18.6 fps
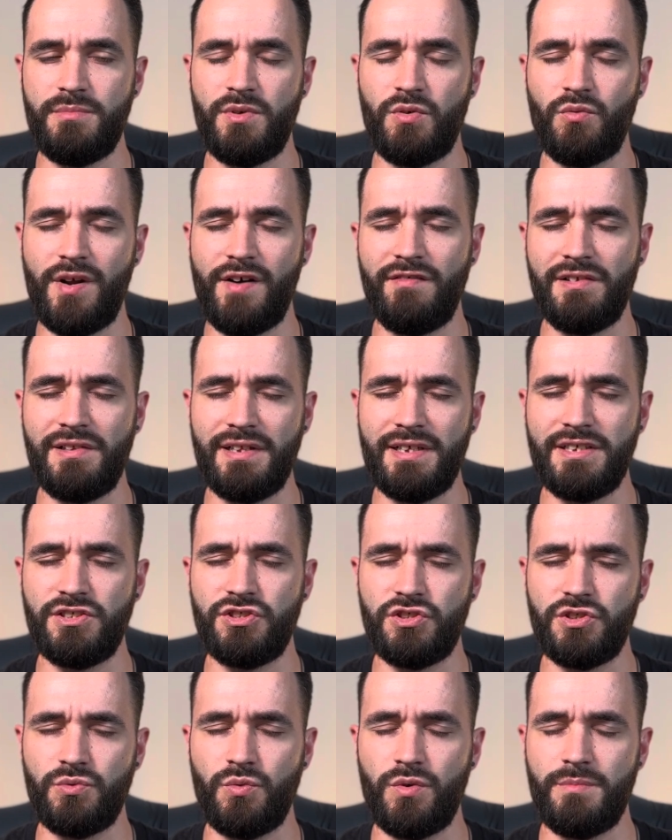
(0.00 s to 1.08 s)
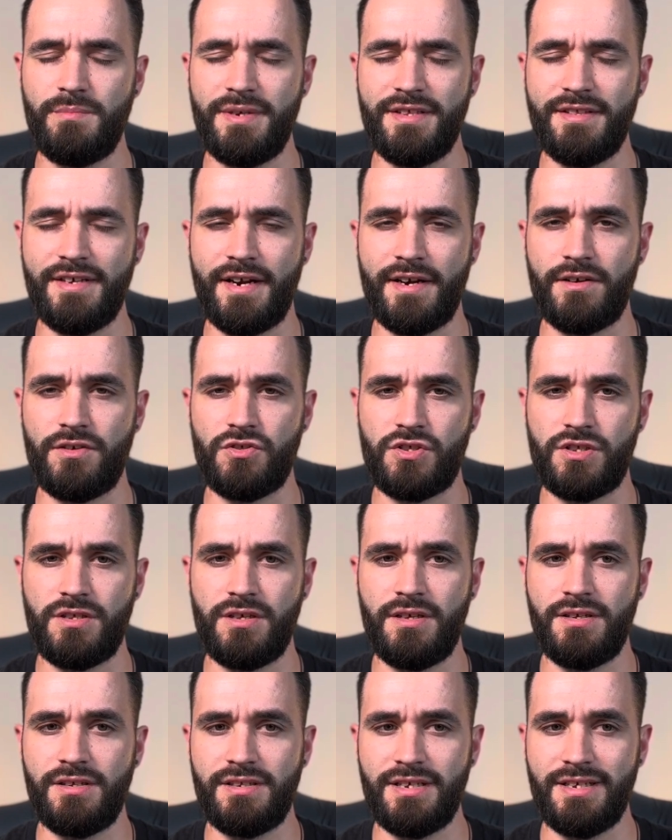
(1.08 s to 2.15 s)
and revelation would be theirs
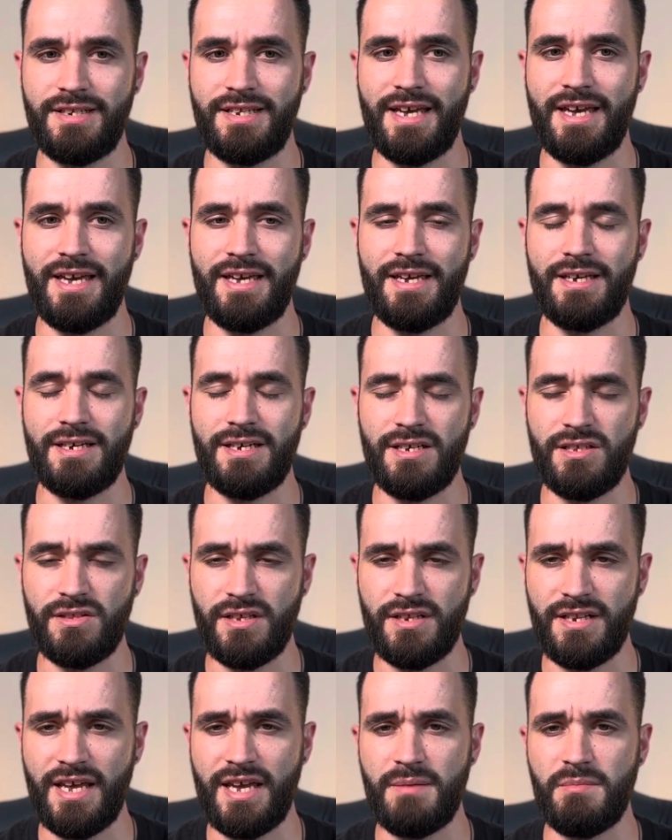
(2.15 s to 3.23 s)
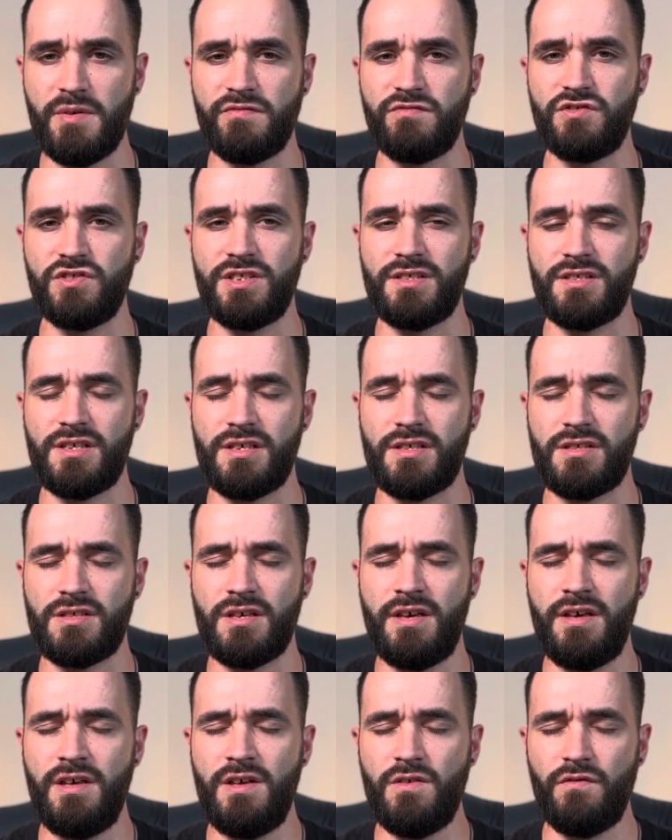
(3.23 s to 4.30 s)
today in the name of Jesus.
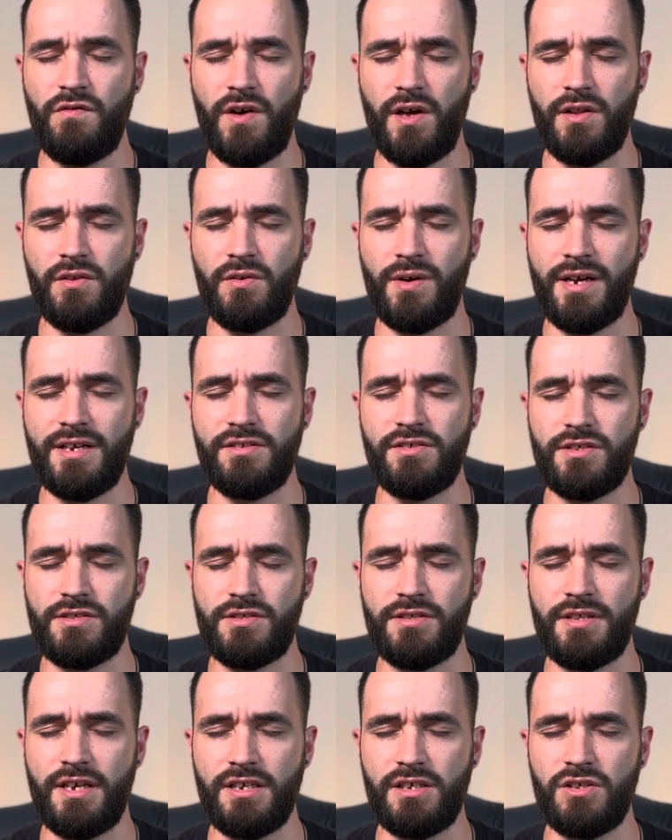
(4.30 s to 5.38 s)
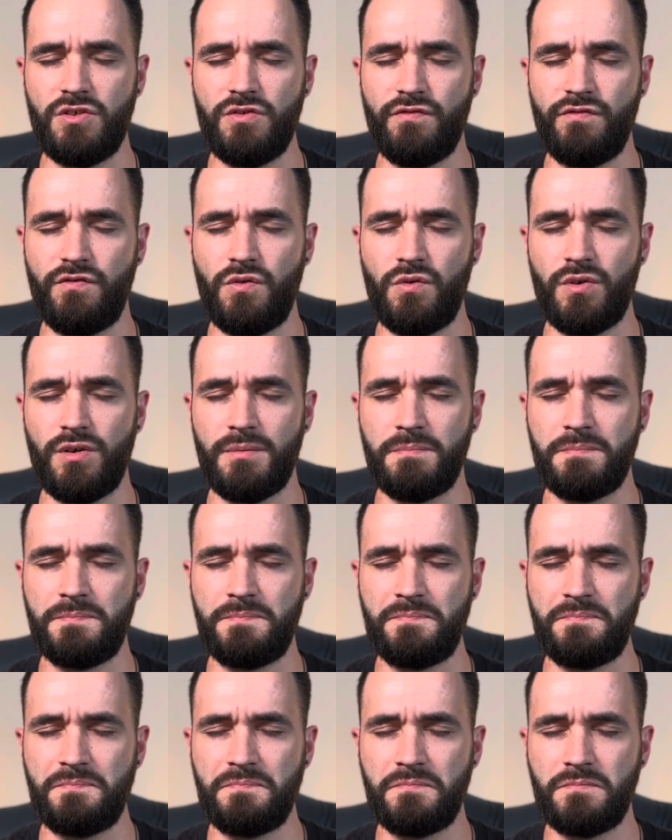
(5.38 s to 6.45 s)
Father, I just thank you for
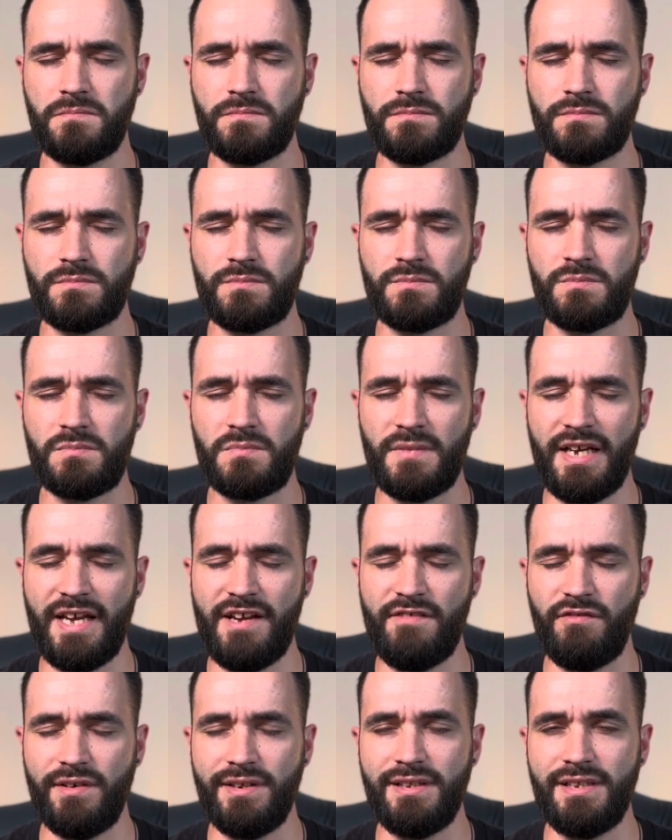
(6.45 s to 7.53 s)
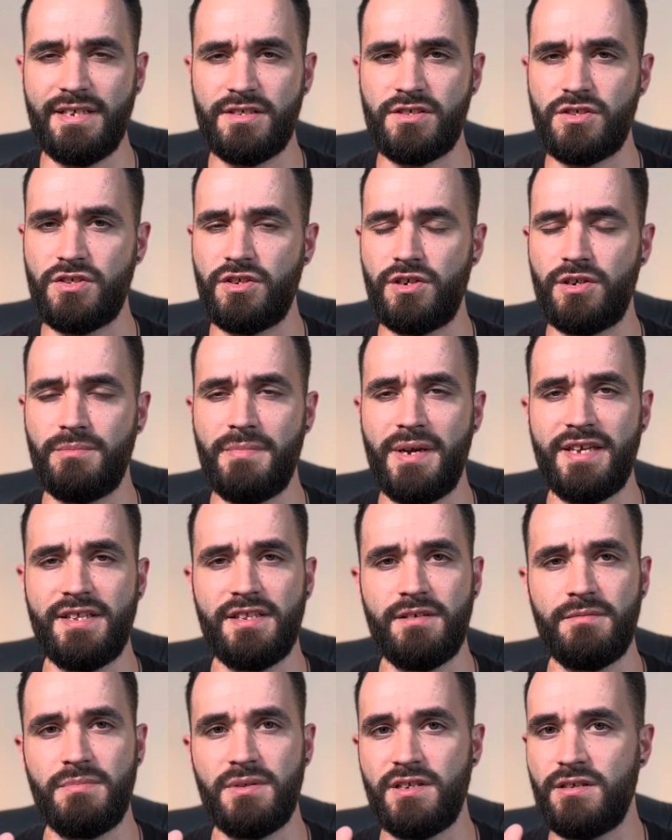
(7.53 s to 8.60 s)
every listener. May
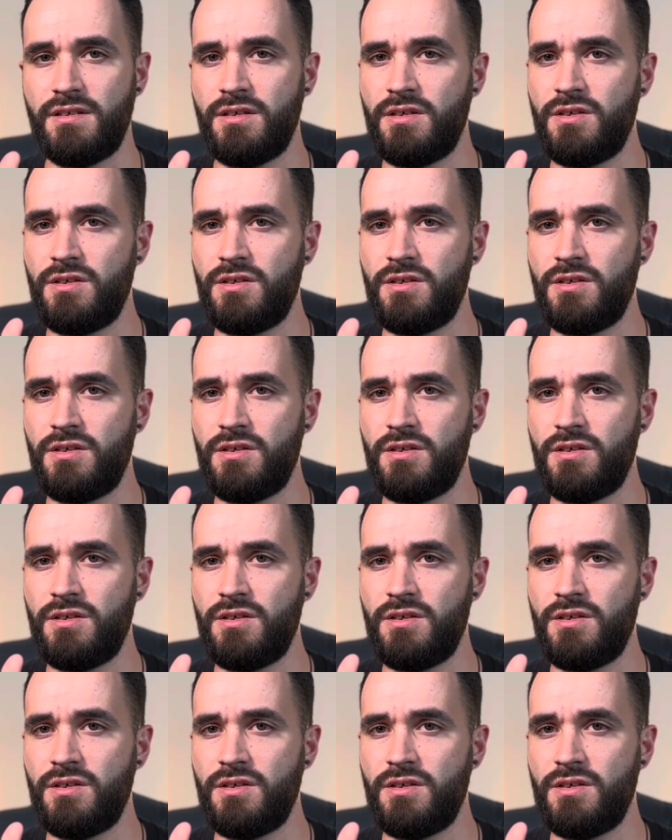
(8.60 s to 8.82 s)
they be